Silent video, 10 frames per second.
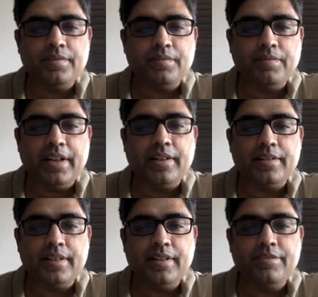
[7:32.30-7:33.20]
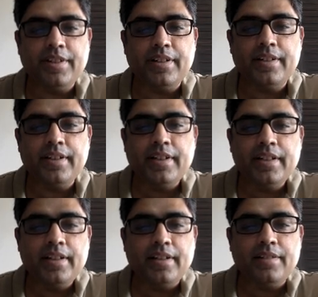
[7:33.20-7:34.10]
where the different
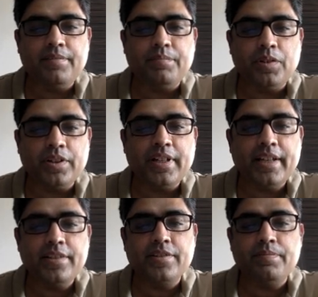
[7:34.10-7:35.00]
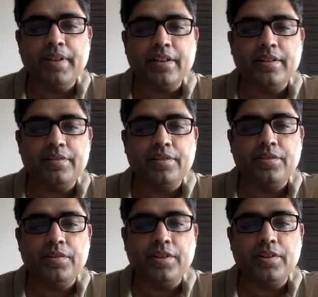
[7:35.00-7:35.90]
broader heads of
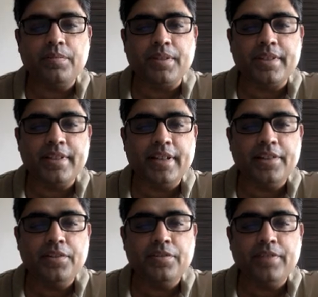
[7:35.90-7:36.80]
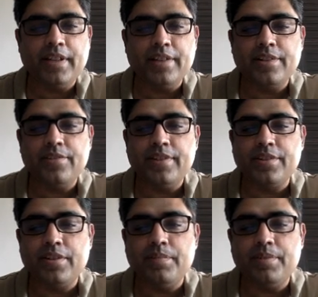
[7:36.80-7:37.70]
macroeconomic scenario, financial
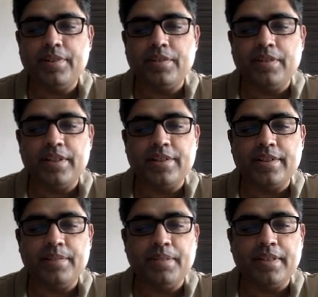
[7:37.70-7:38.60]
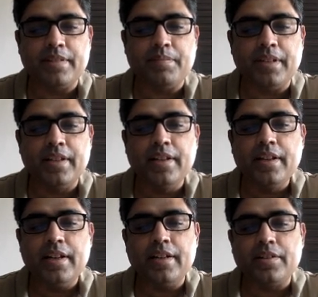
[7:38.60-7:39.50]
risk, government regulation, demand, supply,
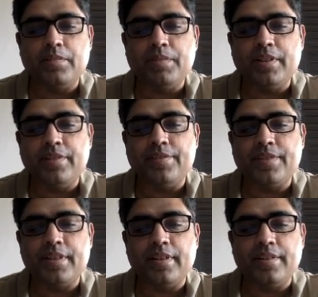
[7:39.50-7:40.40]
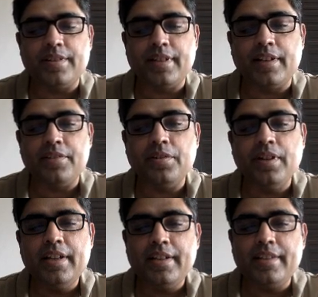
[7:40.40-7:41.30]
and competitive scenario
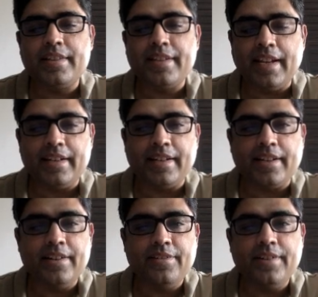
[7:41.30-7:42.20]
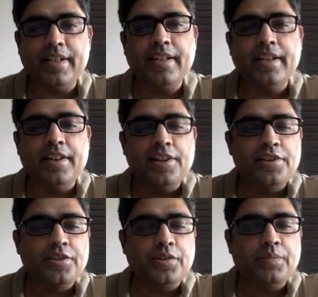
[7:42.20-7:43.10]
is standing, right?
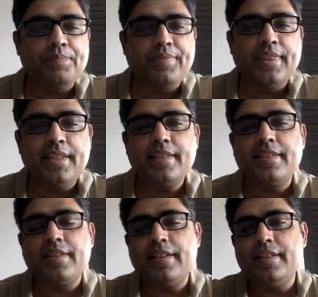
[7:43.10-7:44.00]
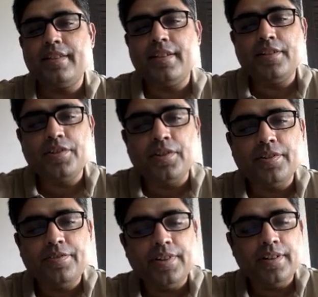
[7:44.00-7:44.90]
So this is a sort of